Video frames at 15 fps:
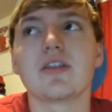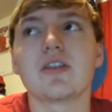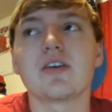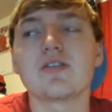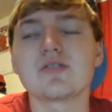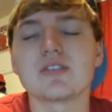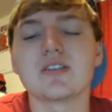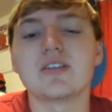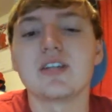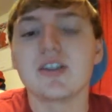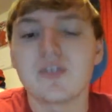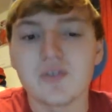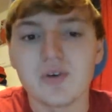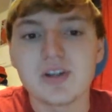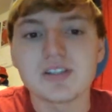there's a
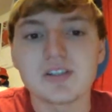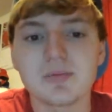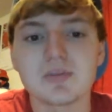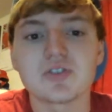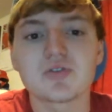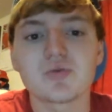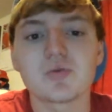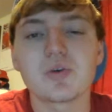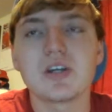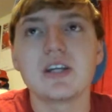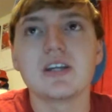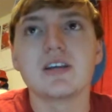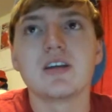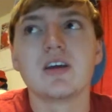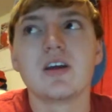difference in
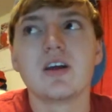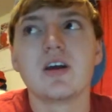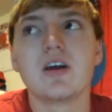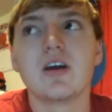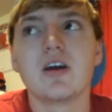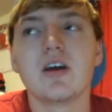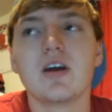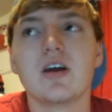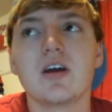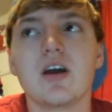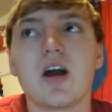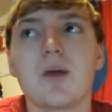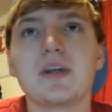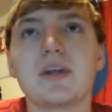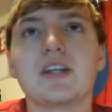between,
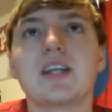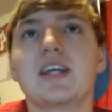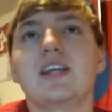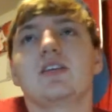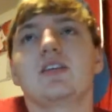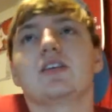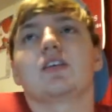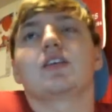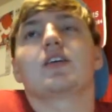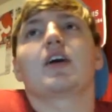I mean, he,